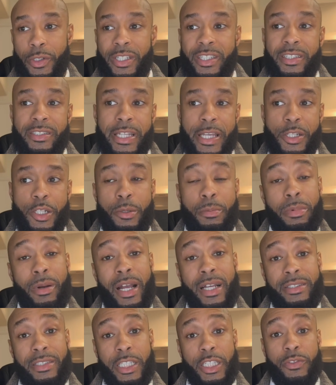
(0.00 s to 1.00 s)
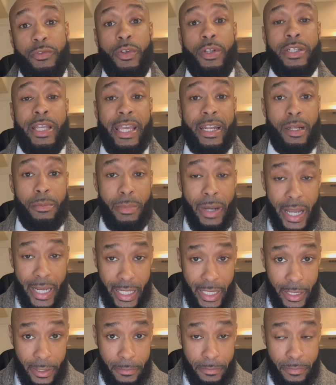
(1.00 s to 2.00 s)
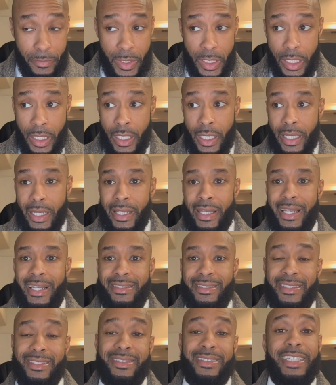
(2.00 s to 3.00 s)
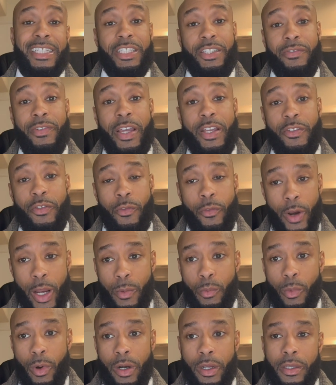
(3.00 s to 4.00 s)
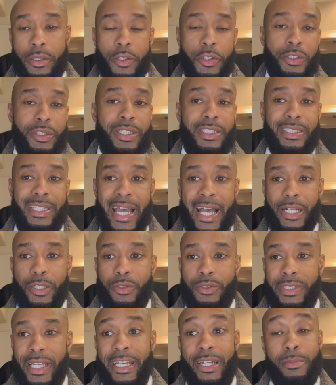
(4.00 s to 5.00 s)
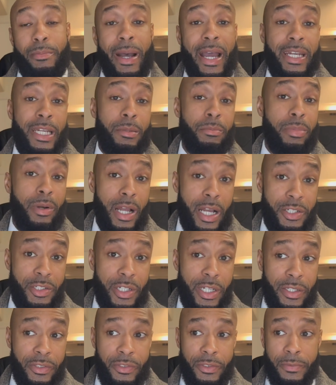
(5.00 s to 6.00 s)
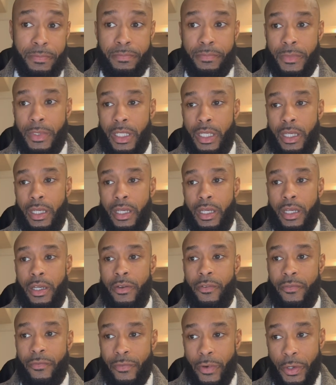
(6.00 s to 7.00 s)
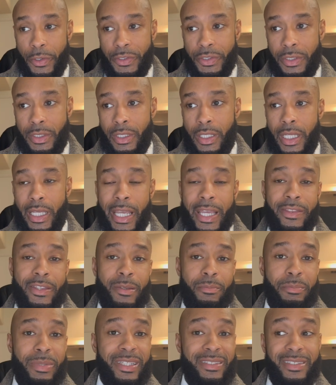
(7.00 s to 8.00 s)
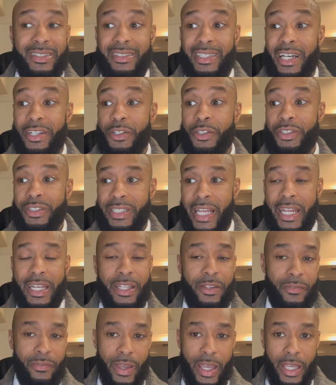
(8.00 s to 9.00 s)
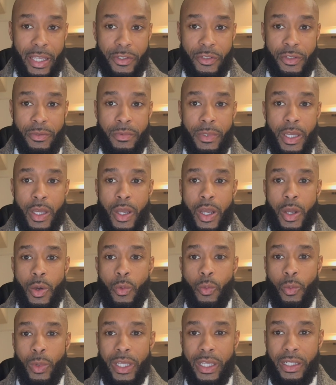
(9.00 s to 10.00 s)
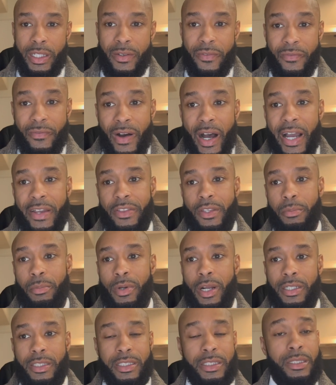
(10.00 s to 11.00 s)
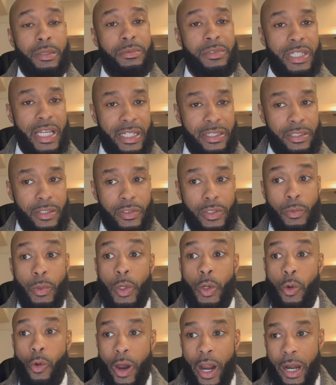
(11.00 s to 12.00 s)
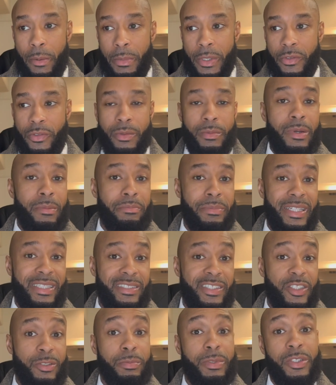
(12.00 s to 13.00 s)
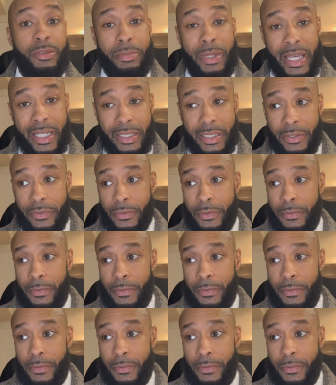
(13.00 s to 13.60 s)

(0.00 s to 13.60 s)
Standard Process for Data Mining. It's a 6-phase framework used to tackle data mining projects. First, in the business understanding phase, we define the project objectives and requirements from a business perspective.